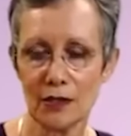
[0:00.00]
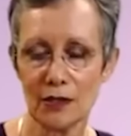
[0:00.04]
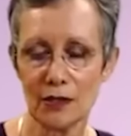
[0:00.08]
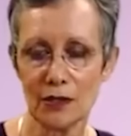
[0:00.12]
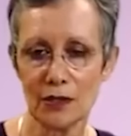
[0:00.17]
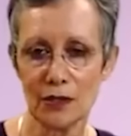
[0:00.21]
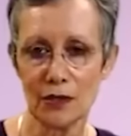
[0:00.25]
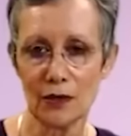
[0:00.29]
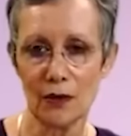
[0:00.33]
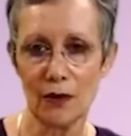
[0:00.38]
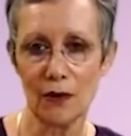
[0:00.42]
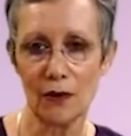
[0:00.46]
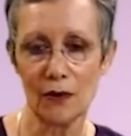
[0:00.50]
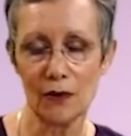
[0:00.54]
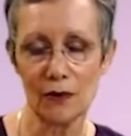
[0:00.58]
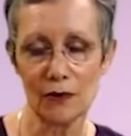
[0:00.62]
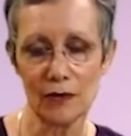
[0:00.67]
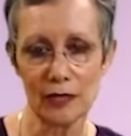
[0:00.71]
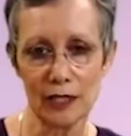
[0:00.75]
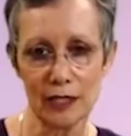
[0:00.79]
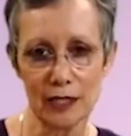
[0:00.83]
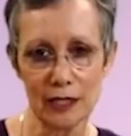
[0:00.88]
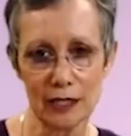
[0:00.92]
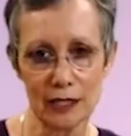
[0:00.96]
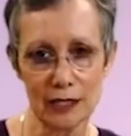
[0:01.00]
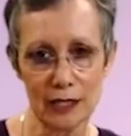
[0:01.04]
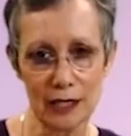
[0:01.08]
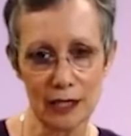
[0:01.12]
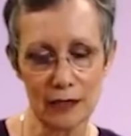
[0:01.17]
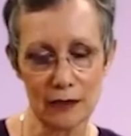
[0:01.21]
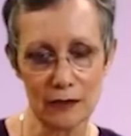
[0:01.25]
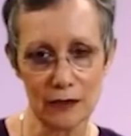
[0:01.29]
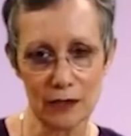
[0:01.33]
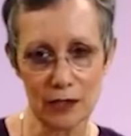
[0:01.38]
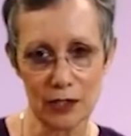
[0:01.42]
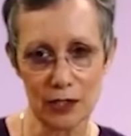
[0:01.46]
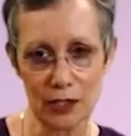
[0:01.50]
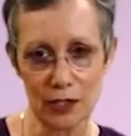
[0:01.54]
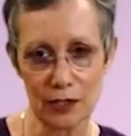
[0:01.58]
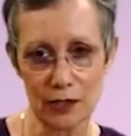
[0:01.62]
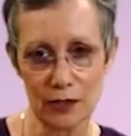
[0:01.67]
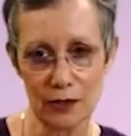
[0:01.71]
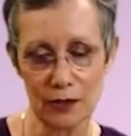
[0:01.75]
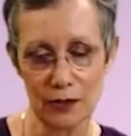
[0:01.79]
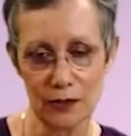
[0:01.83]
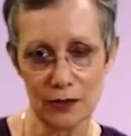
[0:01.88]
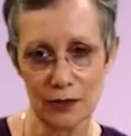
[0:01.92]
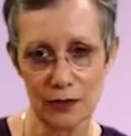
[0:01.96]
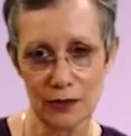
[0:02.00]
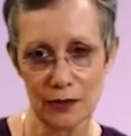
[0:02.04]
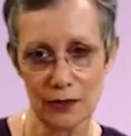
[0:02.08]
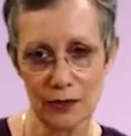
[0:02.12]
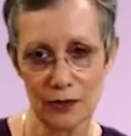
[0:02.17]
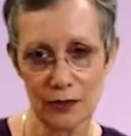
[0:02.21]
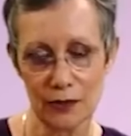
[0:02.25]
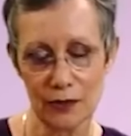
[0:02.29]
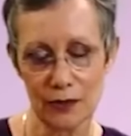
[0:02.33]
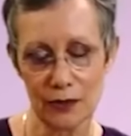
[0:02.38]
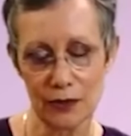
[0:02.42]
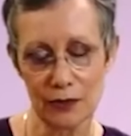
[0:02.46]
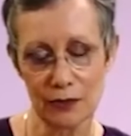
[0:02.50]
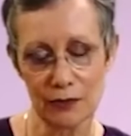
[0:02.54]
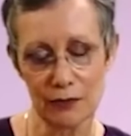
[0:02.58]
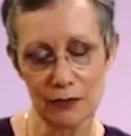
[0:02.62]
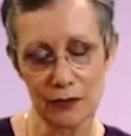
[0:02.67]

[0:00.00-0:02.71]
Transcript: as you're holding this energy so